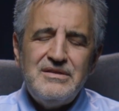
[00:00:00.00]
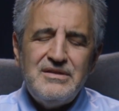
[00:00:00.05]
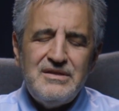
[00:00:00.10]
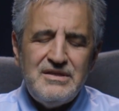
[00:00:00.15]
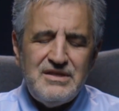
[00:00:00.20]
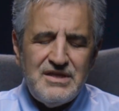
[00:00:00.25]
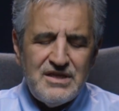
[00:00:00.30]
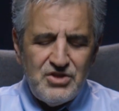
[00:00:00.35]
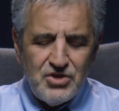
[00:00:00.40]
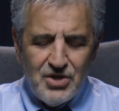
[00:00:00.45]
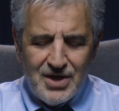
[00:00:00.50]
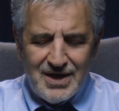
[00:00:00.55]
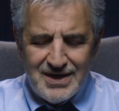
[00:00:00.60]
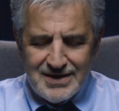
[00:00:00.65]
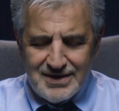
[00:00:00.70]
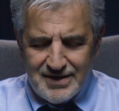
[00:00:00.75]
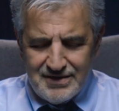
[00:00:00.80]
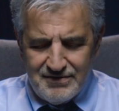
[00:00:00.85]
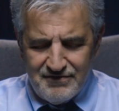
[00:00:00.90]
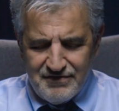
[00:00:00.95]
in
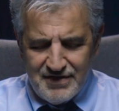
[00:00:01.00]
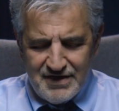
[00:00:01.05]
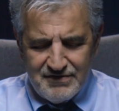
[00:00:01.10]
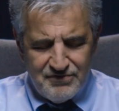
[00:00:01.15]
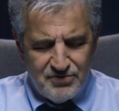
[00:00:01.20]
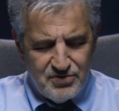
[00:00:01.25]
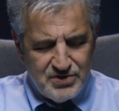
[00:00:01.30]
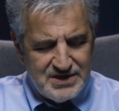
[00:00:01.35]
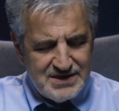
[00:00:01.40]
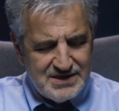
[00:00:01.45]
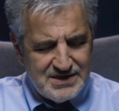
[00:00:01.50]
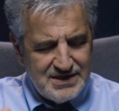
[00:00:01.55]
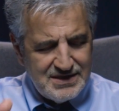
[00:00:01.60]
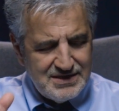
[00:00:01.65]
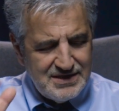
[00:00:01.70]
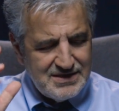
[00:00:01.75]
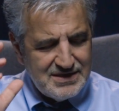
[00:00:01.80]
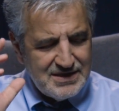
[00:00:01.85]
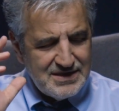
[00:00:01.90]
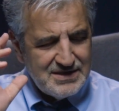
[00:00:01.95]
Yohanan
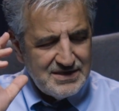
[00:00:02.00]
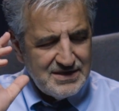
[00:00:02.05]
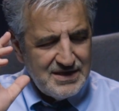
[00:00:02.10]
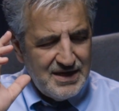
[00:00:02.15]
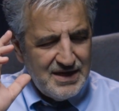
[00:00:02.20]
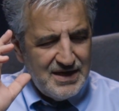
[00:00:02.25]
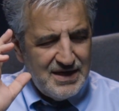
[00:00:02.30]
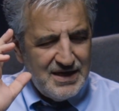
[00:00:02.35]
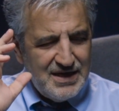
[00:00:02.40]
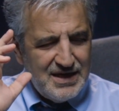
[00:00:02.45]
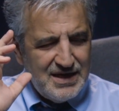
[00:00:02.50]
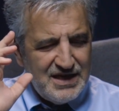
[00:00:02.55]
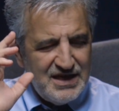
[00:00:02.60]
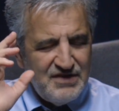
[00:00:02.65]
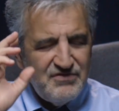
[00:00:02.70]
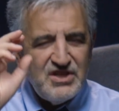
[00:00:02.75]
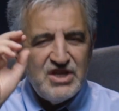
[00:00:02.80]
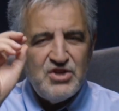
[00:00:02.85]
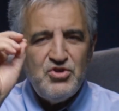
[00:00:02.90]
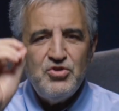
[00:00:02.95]
5:46. He says,
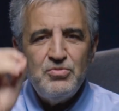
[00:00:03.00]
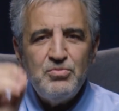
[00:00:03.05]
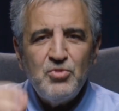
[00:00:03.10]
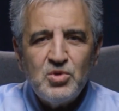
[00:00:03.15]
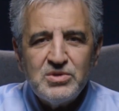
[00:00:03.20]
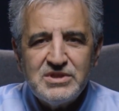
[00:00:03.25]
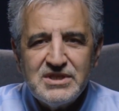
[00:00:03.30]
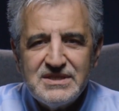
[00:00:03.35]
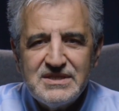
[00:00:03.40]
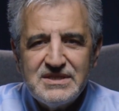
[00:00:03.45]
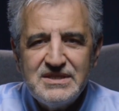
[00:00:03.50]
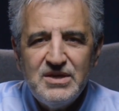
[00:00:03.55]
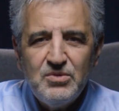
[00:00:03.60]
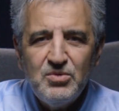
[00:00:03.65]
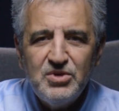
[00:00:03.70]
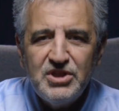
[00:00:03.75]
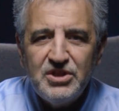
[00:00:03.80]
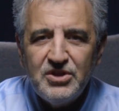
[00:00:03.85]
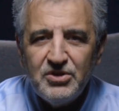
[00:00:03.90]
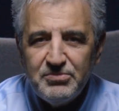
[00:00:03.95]
if they knew Moses, they
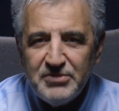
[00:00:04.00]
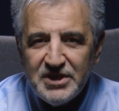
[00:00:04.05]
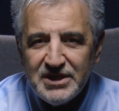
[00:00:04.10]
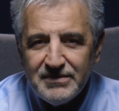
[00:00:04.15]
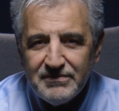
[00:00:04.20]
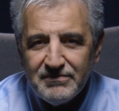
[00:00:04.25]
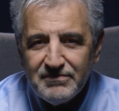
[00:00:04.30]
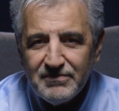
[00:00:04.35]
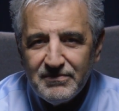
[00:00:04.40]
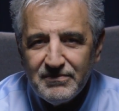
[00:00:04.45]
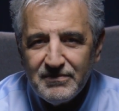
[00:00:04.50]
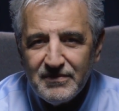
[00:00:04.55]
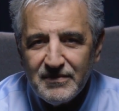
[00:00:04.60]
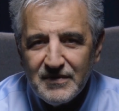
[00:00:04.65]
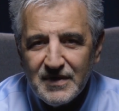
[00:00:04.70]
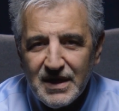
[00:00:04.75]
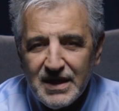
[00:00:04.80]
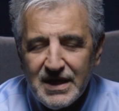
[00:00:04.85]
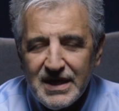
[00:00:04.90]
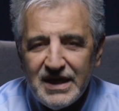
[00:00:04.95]
would know me.
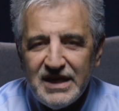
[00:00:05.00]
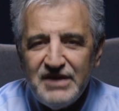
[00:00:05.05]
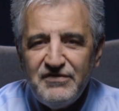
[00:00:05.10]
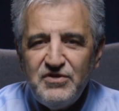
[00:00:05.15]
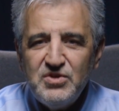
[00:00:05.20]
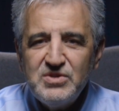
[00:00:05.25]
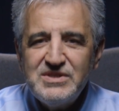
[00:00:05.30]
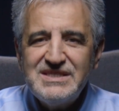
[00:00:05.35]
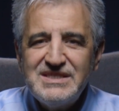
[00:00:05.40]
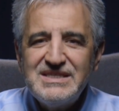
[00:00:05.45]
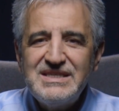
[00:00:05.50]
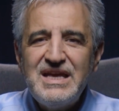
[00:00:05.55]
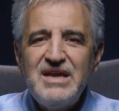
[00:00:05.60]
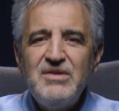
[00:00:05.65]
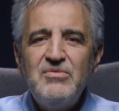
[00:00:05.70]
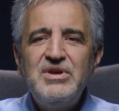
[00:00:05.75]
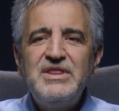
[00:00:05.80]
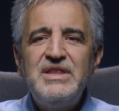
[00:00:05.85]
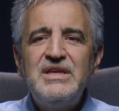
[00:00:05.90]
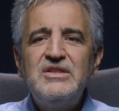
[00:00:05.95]
If you stay
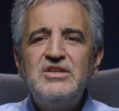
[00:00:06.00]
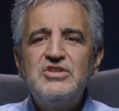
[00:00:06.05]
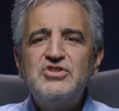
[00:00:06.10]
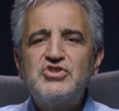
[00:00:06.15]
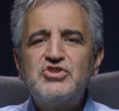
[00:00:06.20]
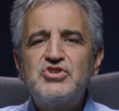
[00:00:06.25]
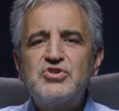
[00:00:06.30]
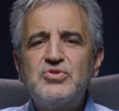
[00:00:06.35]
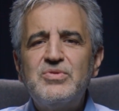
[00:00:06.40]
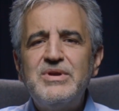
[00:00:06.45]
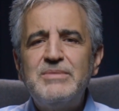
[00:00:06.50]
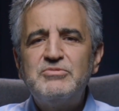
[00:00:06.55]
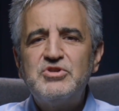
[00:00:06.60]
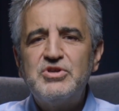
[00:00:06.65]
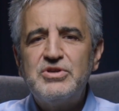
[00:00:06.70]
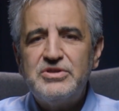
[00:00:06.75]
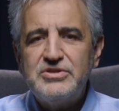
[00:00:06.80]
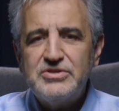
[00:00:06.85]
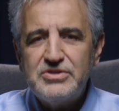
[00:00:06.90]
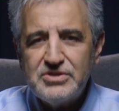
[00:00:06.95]
within the
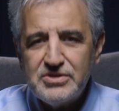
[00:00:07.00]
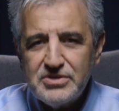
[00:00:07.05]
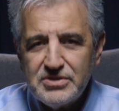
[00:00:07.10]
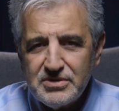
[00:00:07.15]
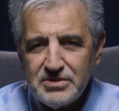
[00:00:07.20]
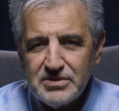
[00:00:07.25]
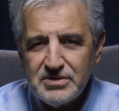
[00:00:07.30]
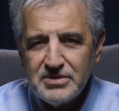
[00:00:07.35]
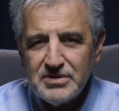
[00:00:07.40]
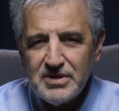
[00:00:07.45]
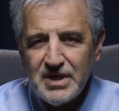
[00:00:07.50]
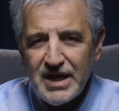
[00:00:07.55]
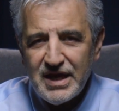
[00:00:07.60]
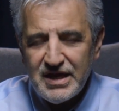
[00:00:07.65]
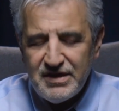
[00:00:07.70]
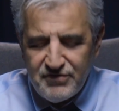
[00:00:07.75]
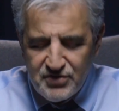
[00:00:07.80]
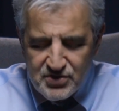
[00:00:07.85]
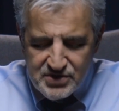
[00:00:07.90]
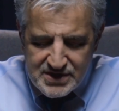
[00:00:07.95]
scriptures,
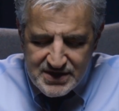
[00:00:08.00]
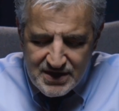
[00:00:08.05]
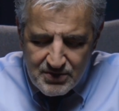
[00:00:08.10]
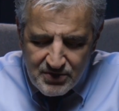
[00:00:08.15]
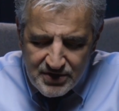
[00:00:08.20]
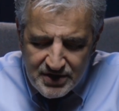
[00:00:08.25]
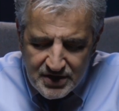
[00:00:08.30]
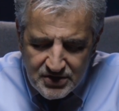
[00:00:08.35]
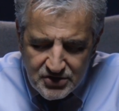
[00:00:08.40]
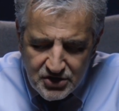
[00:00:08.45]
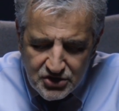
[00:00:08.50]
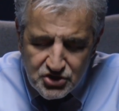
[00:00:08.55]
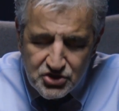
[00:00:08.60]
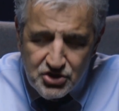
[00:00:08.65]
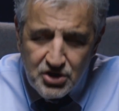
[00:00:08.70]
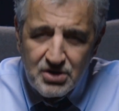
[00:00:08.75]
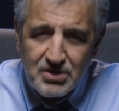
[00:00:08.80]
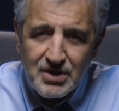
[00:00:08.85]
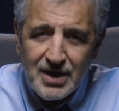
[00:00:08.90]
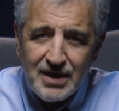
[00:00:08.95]
and if you stay within the
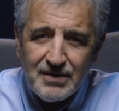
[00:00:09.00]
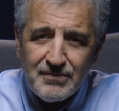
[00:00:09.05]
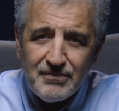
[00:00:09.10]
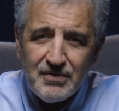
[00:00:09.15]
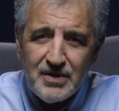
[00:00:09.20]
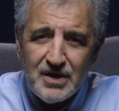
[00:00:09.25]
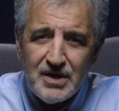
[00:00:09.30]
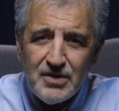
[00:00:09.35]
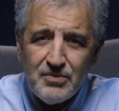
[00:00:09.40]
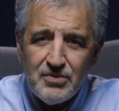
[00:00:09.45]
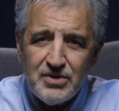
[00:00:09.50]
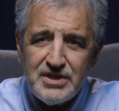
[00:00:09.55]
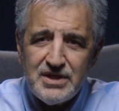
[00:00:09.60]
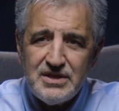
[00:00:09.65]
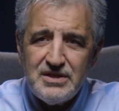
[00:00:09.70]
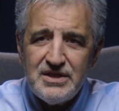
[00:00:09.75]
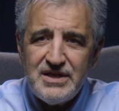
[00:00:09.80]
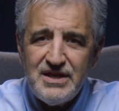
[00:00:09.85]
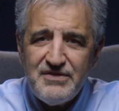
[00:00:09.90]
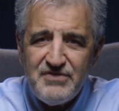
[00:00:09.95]
Torah,
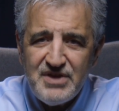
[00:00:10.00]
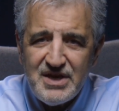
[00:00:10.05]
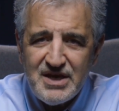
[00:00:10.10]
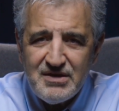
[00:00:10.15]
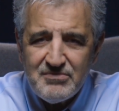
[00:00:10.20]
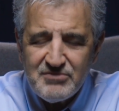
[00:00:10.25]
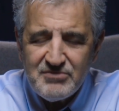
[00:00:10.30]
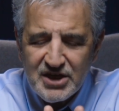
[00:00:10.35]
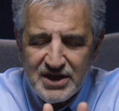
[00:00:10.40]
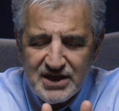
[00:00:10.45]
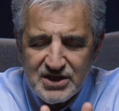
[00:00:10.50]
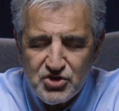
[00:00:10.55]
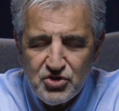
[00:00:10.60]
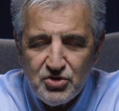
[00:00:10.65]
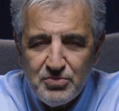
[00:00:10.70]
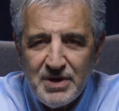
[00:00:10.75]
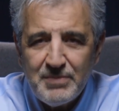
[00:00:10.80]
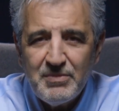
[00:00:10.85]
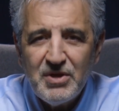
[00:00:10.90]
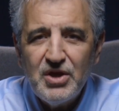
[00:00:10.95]
within the Nevi'im, the
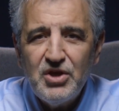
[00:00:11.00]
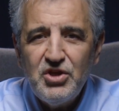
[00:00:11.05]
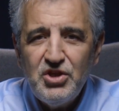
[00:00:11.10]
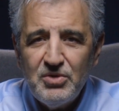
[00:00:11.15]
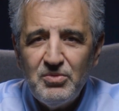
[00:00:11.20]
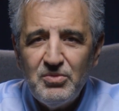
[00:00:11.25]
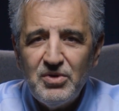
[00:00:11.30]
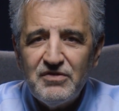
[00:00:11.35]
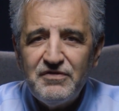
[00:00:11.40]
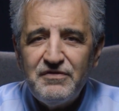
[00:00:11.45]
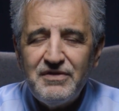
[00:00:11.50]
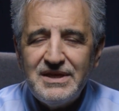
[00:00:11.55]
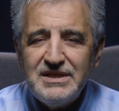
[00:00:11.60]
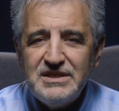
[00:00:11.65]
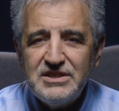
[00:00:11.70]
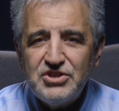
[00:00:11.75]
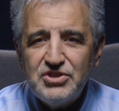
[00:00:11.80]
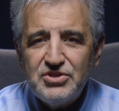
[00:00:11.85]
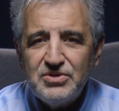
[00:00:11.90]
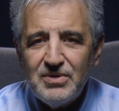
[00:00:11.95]
Ketubim, you will find
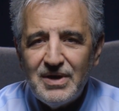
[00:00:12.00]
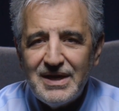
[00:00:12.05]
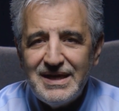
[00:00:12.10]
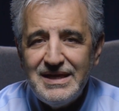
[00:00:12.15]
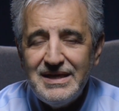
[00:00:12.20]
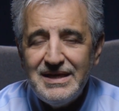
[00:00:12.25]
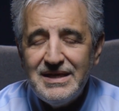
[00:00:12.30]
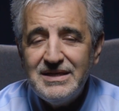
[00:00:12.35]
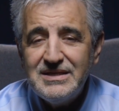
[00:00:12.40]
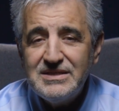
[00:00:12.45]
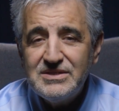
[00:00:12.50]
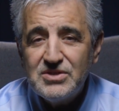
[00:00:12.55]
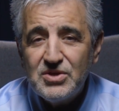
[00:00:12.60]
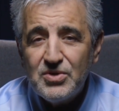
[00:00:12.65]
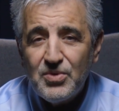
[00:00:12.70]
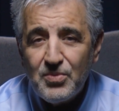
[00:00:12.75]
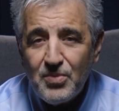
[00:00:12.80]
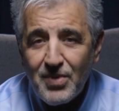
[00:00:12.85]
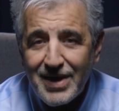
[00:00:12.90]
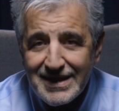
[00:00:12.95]
Yeshua. He is
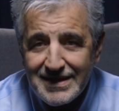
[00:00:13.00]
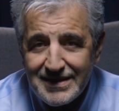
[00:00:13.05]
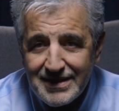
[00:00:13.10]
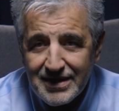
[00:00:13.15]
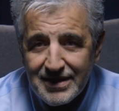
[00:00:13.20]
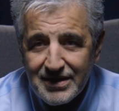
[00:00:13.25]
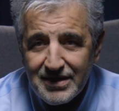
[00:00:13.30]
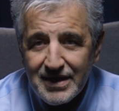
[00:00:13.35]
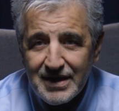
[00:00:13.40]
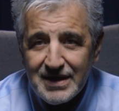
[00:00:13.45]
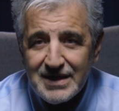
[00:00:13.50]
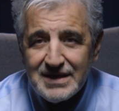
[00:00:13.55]
right there.